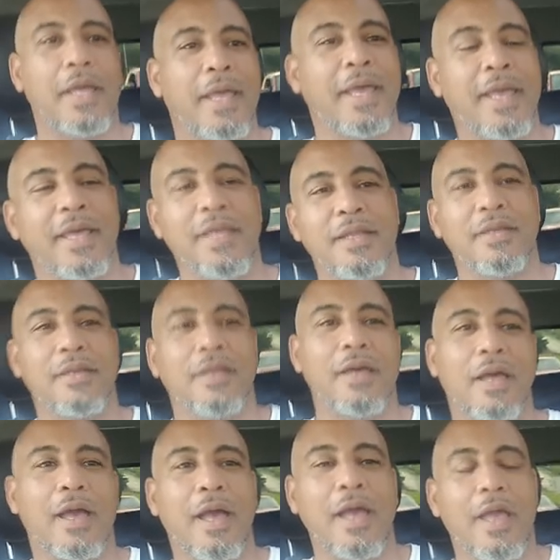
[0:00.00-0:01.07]
and
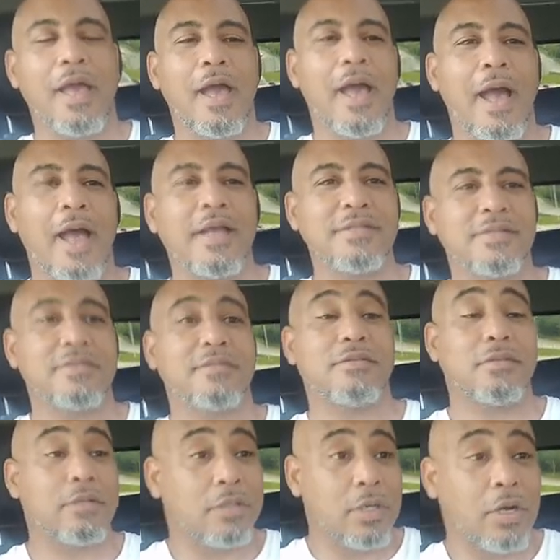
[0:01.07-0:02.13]
I
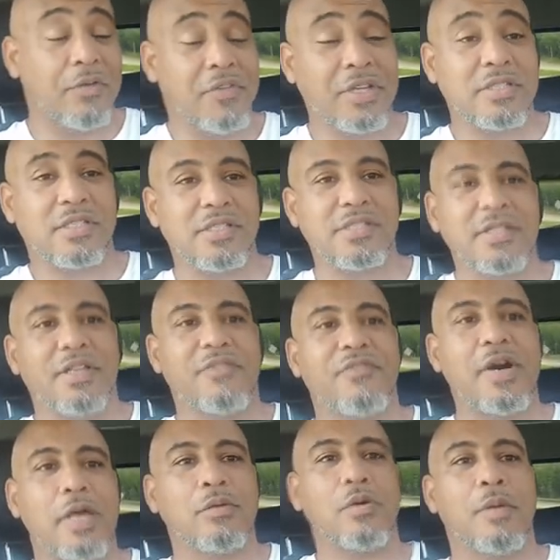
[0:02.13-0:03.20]
you know, eventually sent a
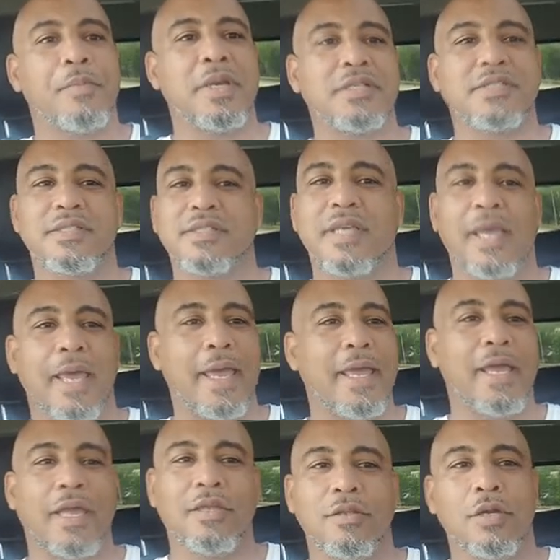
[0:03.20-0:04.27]
follow up message saying,
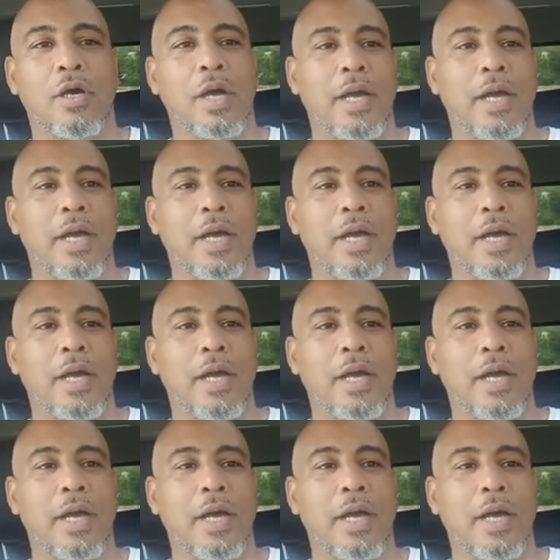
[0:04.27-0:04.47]
hey, you know,